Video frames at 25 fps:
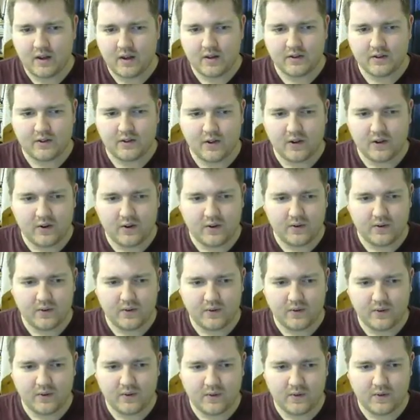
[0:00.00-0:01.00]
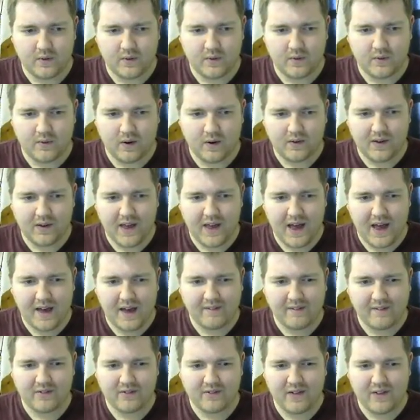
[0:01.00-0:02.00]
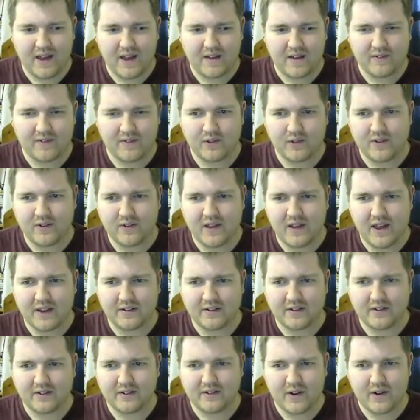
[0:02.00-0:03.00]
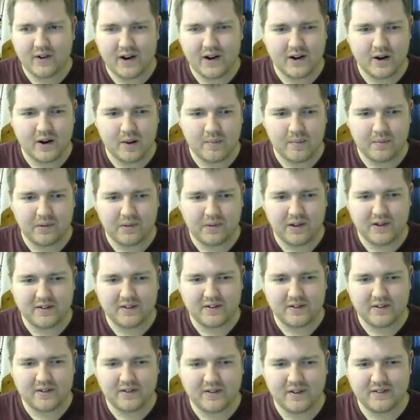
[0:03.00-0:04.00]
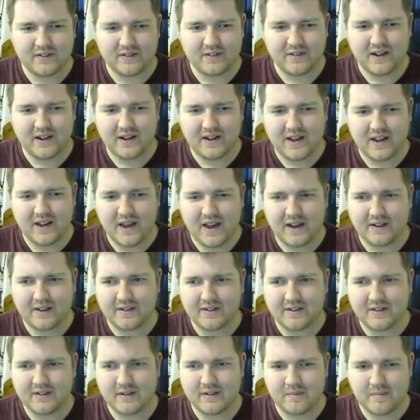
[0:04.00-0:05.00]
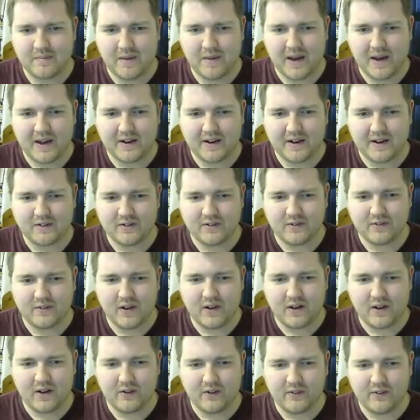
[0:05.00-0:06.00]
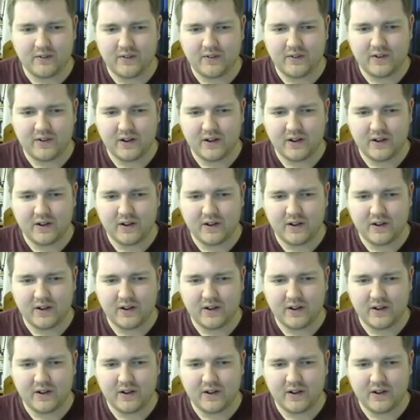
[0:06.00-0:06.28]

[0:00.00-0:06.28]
So what we have is we have 3x squared plus 16x minus 12.